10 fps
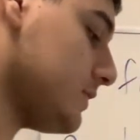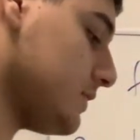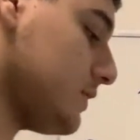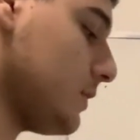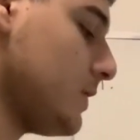
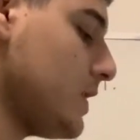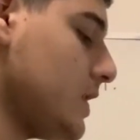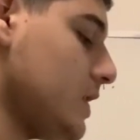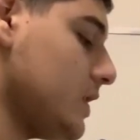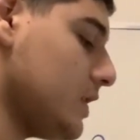So
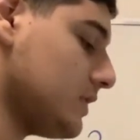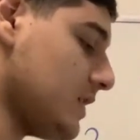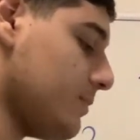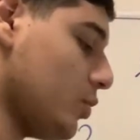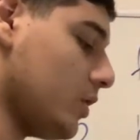
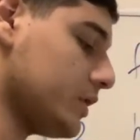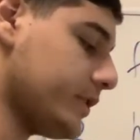example 1,